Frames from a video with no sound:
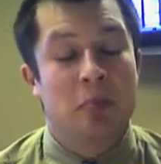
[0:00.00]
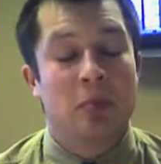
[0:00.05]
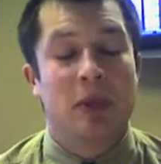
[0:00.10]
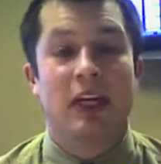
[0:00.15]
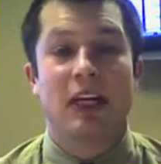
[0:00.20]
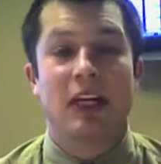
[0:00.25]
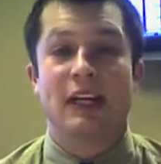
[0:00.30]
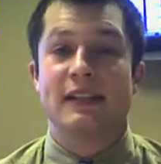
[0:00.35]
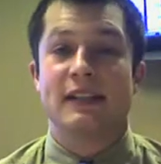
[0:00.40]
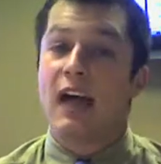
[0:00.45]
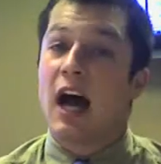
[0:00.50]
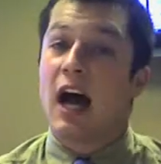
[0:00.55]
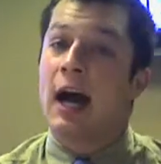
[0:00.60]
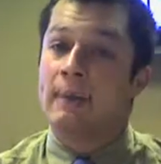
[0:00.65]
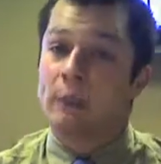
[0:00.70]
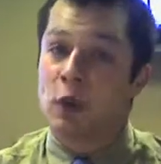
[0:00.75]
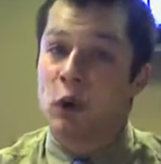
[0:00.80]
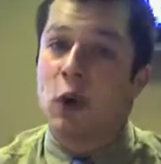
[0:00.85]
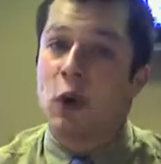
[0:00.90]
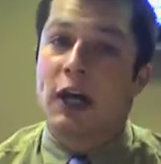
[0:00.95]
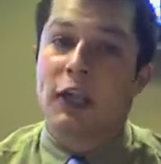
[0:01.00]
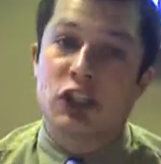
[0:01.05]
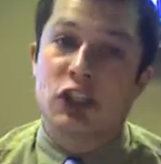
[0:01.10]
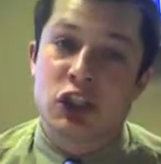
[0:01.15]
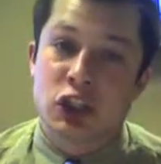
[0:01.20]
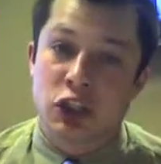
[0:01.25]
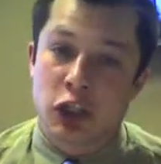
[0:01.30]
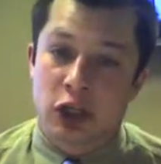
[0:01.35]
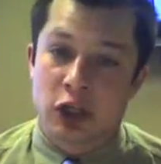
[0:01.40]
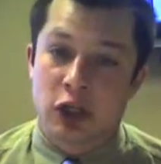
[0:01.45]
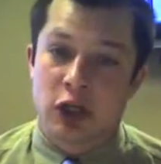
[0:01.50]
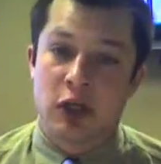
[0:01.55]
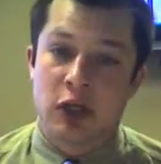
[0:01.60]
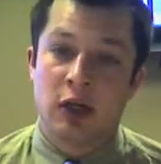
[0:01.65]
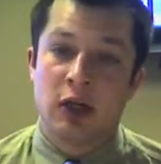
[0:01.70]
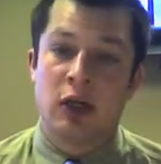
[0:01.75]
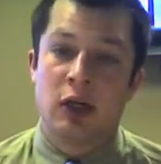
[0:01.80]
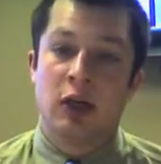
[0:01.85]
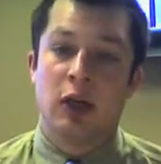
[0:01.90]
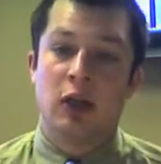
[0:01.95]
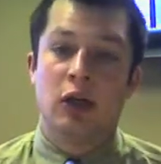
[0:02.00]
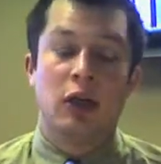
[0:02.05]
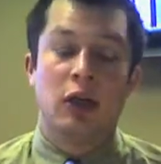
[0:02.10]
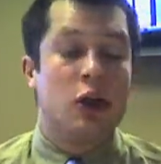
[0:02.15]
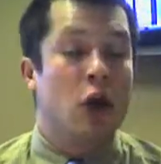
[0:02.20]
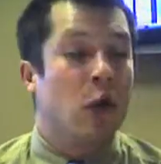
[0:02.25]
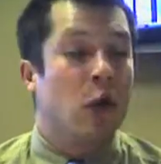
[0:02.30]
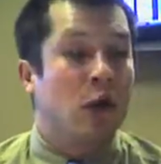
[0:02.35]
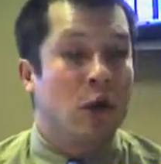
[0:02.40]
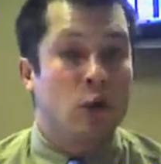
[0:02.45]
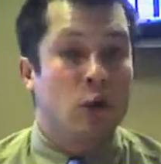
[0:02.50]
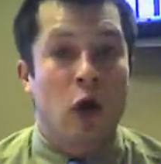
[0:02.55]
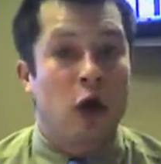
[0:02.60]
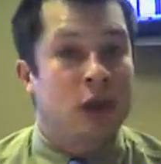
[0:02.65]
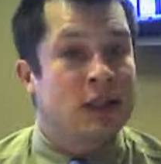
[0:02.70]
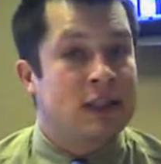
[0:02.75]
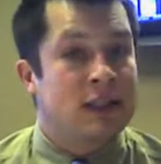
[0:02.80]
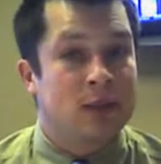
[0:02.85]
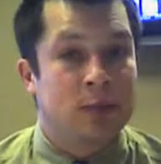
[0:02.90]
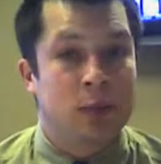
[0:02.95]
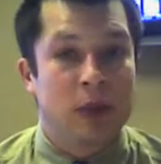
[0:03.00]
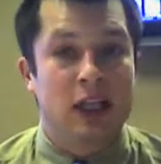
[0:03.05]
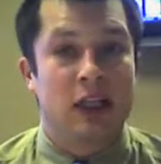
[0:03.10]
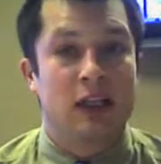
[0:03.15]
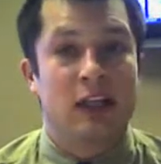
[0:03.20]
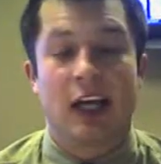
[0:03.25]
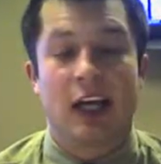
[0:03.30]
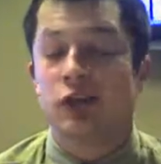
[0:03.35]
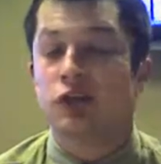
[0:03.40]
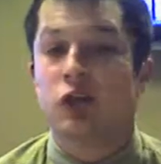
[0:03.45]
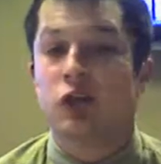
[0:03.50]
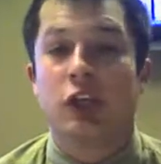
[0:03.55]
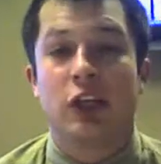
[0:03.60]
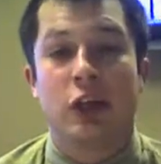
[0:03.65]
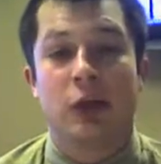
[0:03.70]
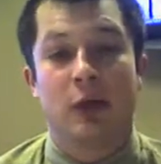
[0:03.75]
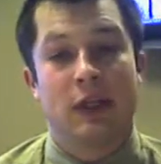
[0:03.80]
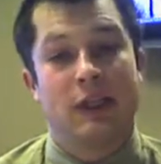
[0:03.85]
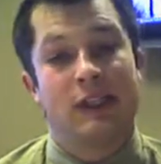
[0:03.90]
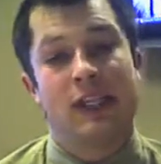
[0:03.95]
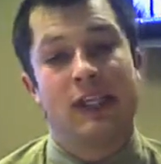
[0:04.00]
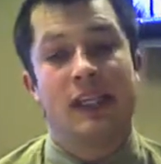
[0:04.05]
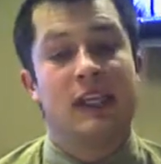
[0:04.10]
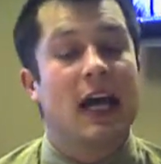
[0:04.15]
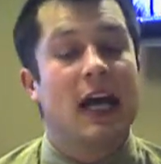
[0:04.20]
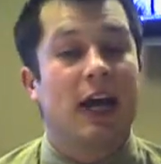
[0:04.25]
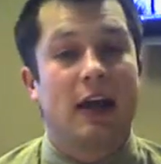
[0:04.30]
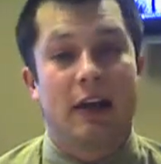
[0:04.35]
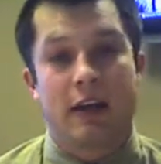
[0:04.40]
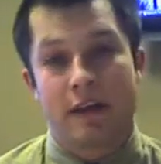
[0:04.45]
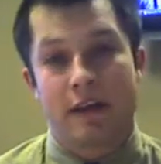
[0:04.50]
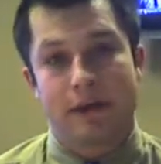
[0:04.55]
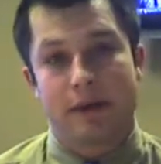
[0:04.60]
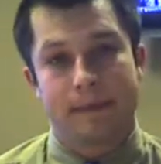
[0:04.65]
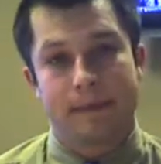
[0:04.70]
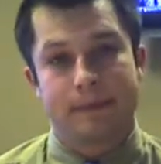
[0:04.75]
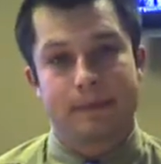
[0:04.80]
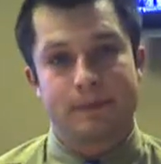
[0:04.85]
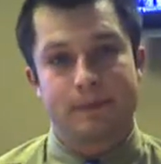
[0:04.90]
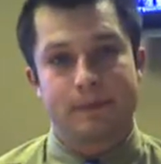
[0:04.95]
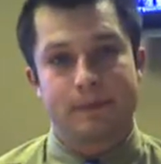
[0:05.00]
because I'm quite sure no one wants to be electrocuted to death.